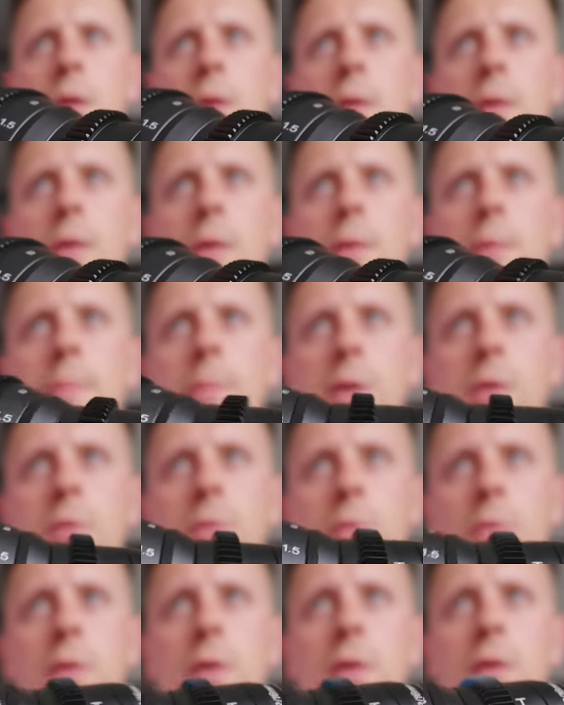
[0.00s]
I
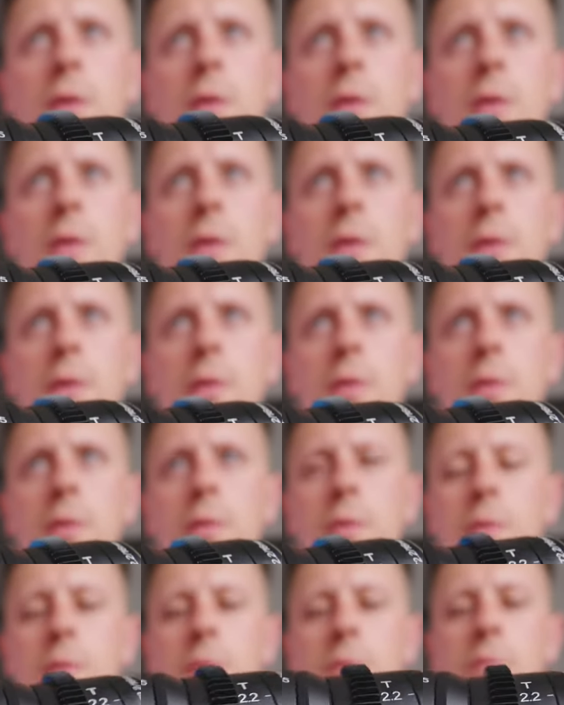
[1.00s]
don't think, for
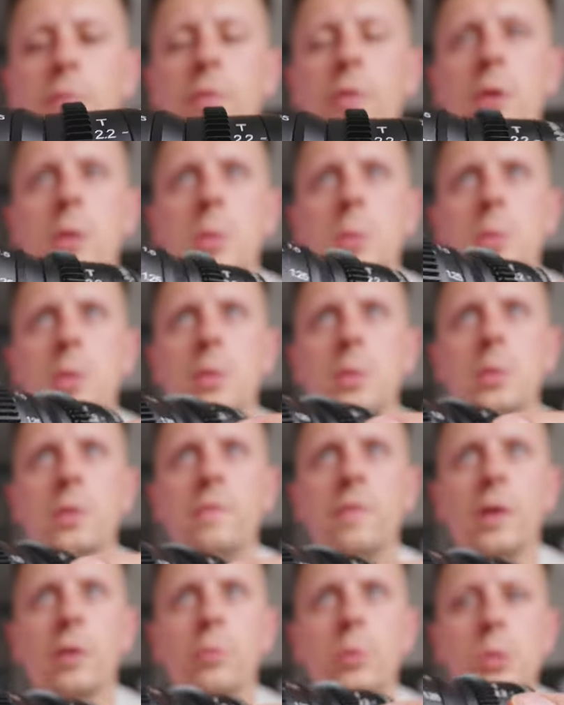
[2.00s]
instance,
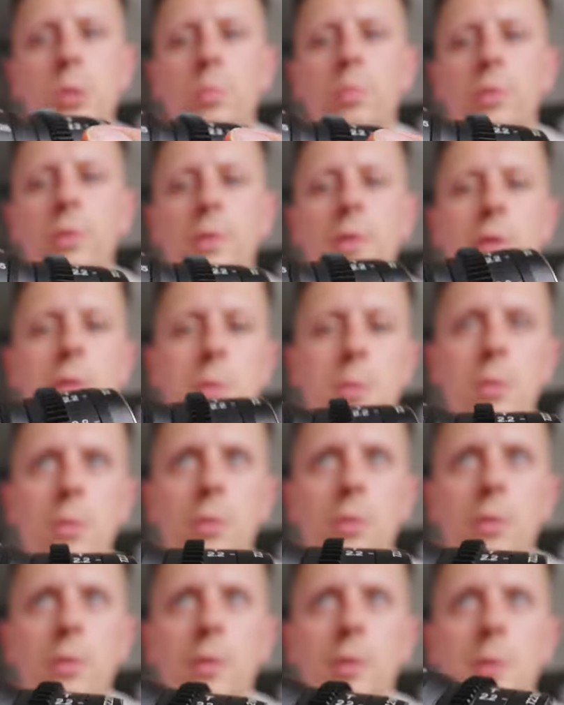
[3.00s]
if I was to put this
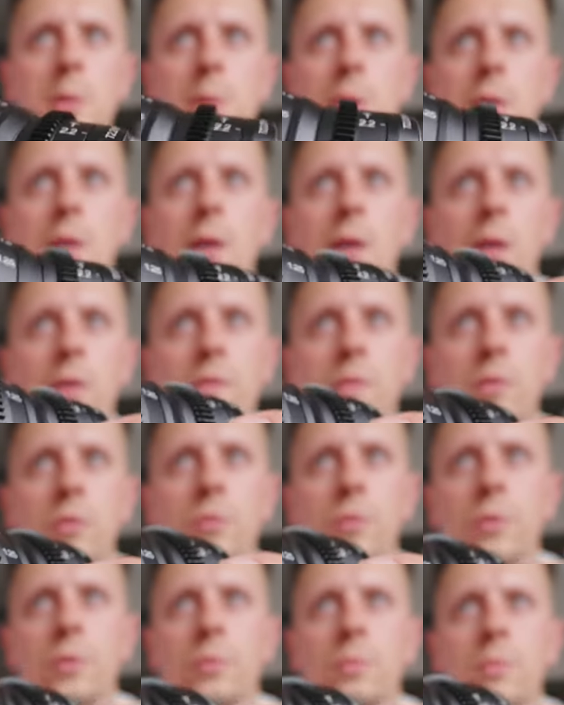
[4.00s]
on a cine-lifter
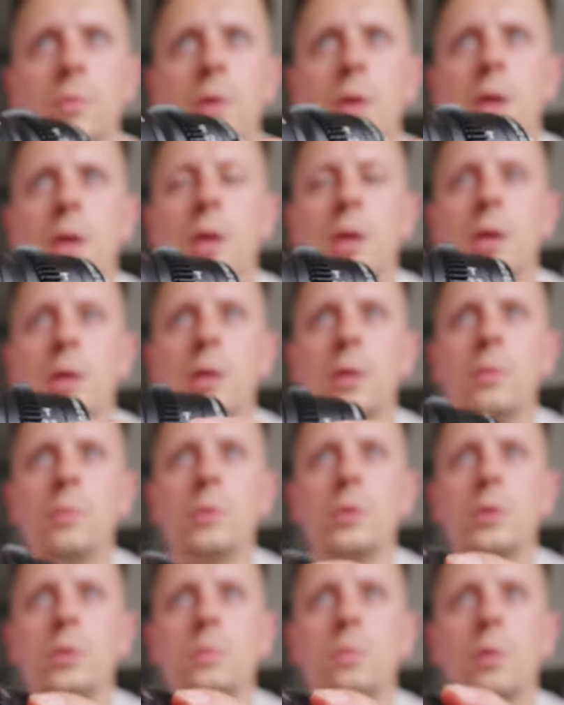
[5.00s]
drone,
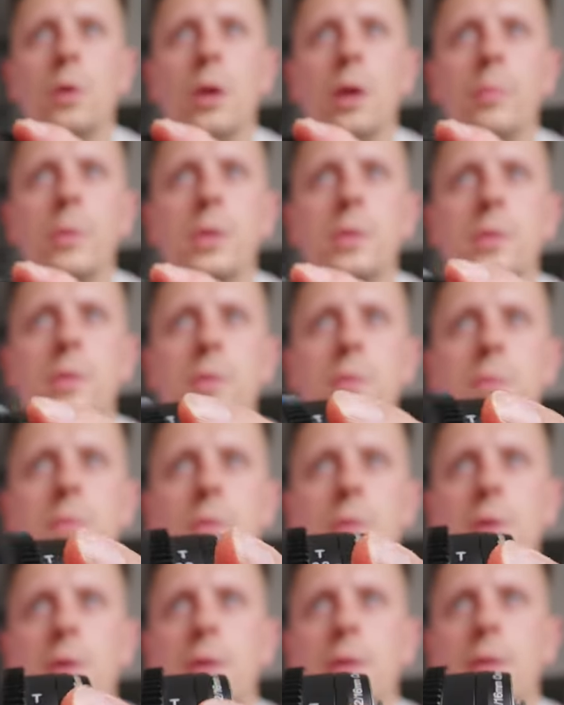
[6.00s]
which is what I'm into,
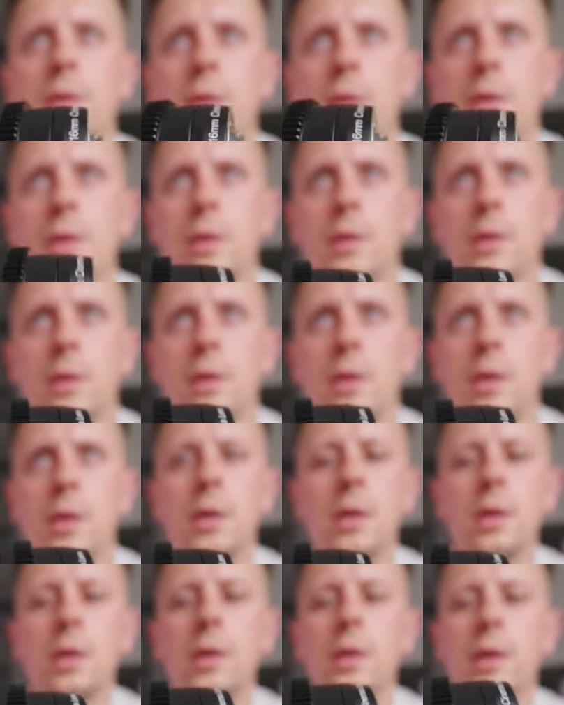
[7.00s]
then
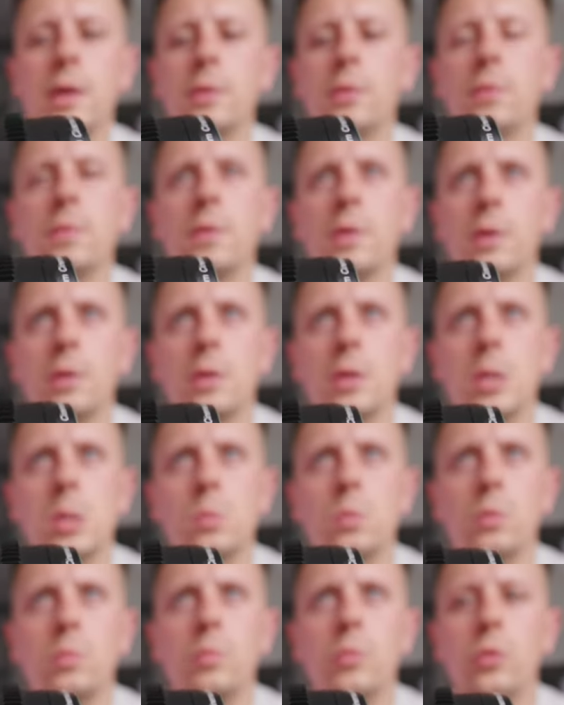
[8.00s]
I don't think these
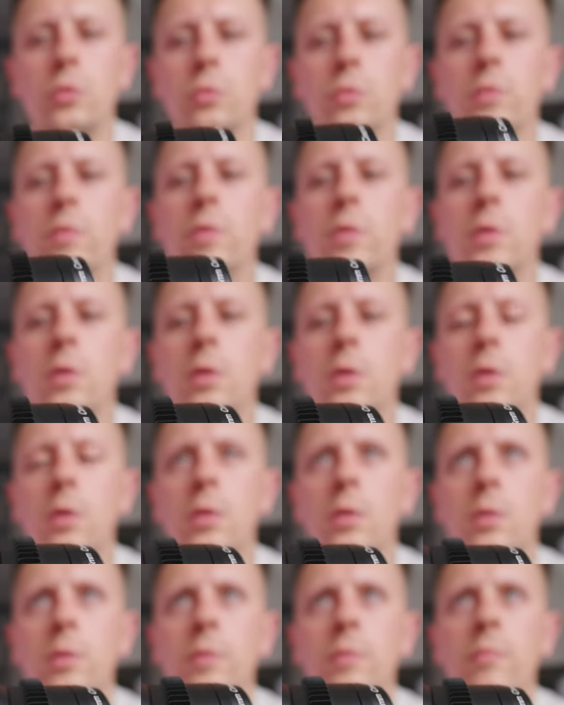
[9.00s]
would move
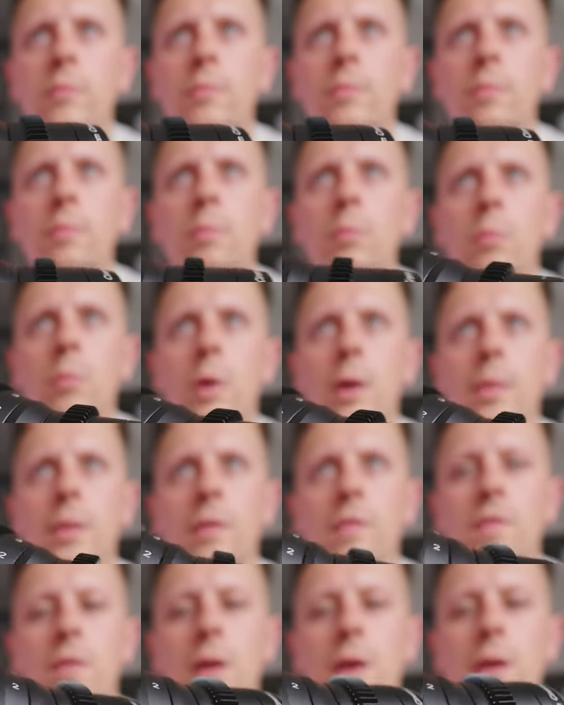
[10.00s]
when they're
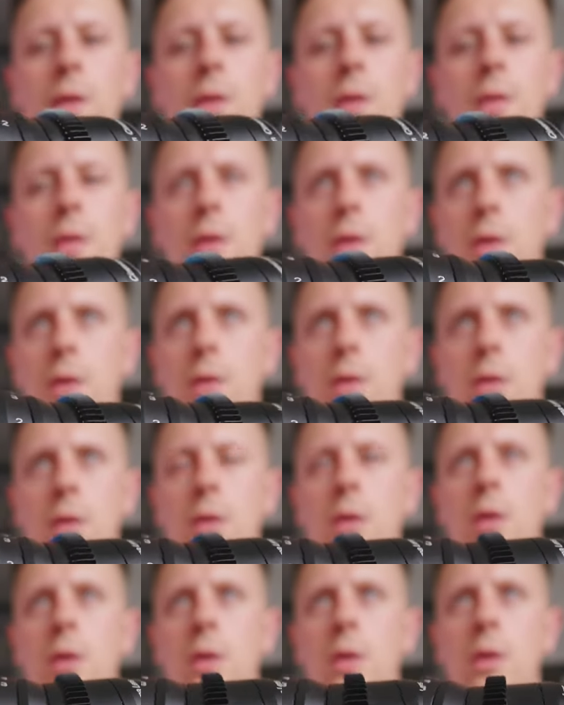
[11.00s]
flying in the air,
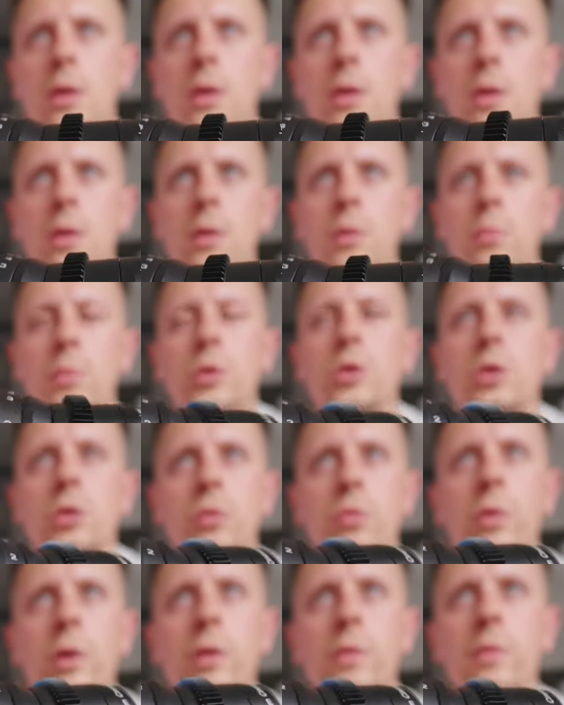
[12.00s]
which is
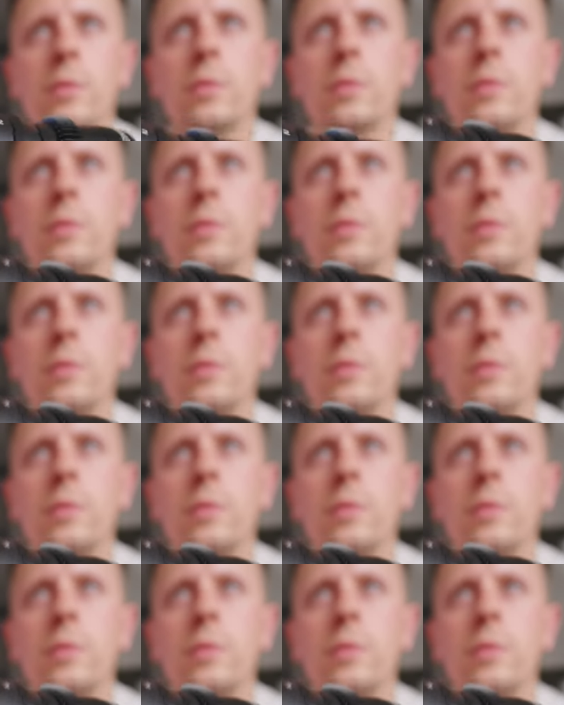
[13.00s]
great.